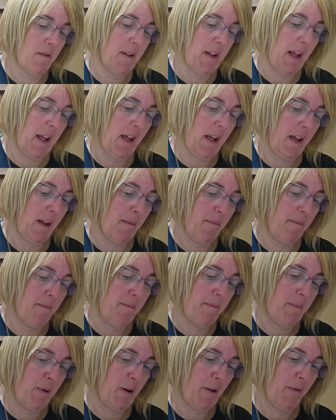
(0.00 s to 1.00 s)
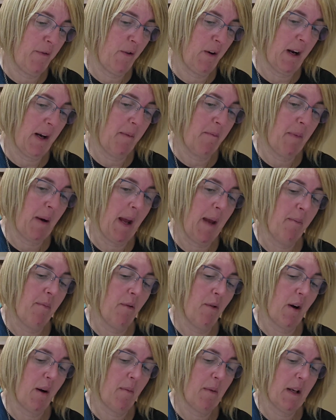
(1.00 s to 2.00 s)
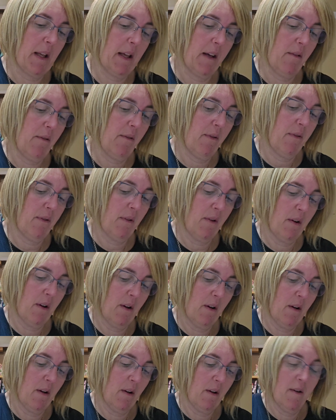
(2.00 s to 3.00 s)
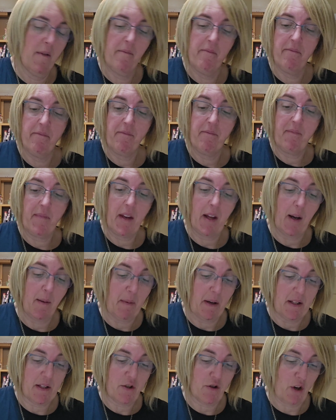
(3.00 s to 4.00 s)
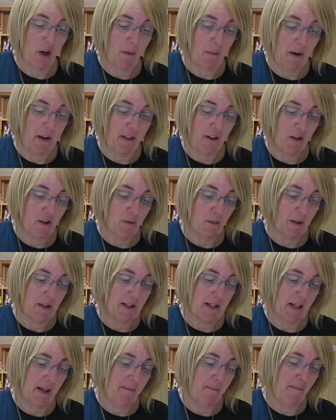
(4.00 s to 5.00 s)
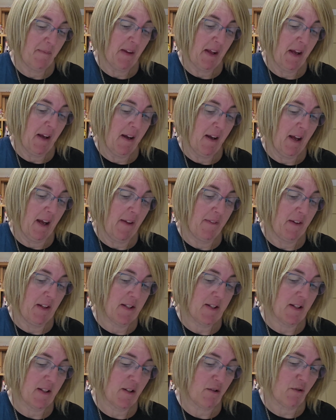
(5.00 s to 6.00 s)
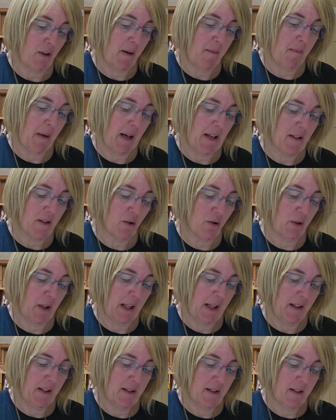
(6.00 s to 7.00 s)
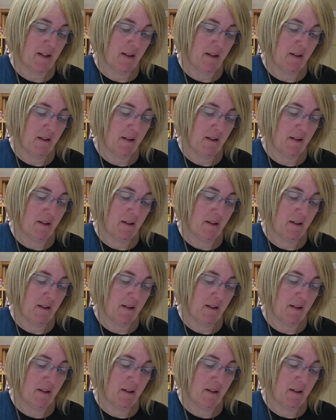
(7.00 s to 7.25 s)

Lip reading: the perforated paper, I believe. I must try one of those one day. And this is Grandma's Goodies,